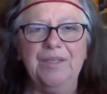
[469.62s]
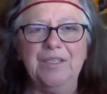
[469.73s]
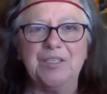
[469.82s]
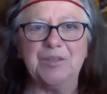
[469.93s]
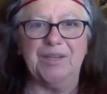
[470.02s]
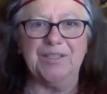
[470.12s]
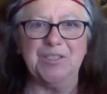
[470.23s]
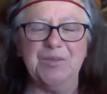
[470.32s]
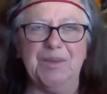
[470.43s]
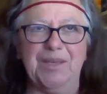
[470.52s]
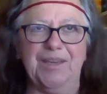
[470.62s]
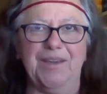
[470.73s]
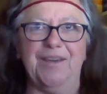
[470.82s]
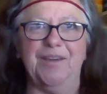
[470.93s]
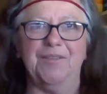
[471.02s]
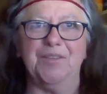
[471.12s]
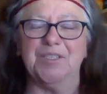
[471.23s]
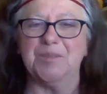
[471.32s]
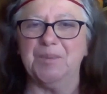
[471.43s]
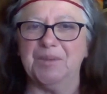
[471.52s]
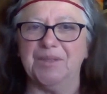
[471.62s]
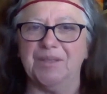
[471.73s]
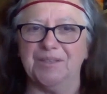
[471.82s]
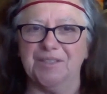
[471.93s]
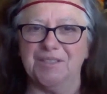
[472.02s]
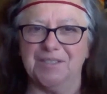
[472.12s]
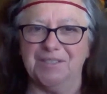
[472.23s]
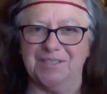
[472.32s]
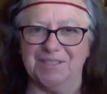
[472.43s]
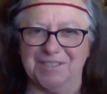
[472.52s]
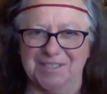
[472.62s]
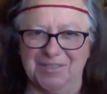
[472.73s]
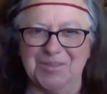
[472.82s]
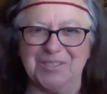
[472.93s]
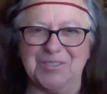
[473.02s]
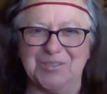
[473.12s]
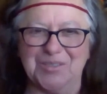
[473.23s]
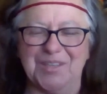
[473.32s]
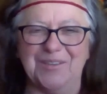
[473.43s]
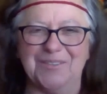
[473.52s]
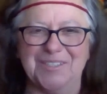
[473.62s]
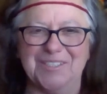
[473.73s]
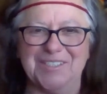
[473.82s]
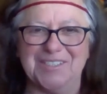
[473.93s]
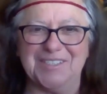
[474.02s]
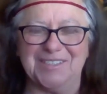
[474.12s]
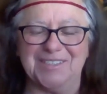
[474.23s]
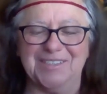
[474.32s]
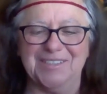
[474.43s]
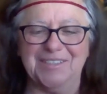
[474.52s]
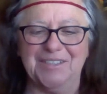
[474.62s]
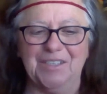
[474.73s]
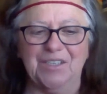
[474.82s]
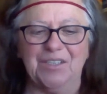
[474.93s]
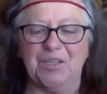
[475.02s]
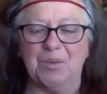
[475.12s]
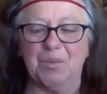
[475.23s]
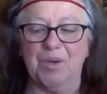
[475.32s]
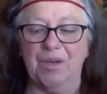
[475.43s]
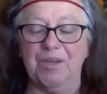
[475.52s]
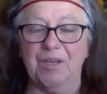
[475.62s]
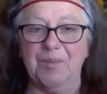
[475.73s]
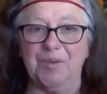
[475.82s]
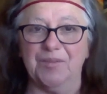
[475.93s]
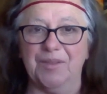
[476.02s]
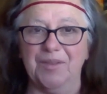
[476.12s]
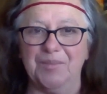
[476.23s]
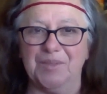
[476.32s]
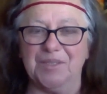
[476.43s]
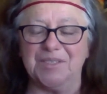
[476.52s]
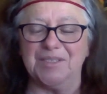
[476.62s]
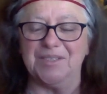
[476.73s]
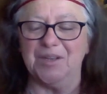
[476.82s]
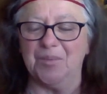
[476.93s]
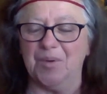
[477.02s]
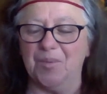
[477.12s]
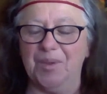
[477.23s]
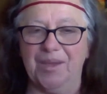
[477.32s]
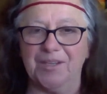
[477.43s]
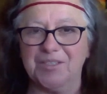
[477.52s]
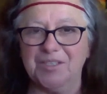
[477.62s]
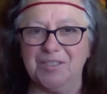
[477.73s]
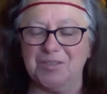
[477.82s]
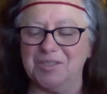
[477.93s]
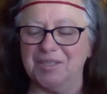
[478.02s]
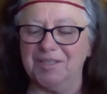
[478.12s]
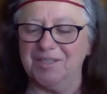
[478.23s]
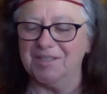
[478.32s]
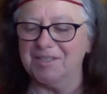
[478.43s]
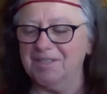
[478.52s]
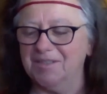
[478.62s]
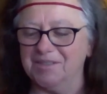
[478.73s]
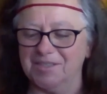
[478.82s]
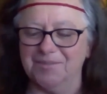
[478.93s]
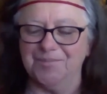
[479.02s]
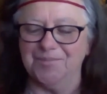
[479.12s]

So as you may have experienced in this little ritual that we just did, there were a number of elements in there where we actually use psychic skills.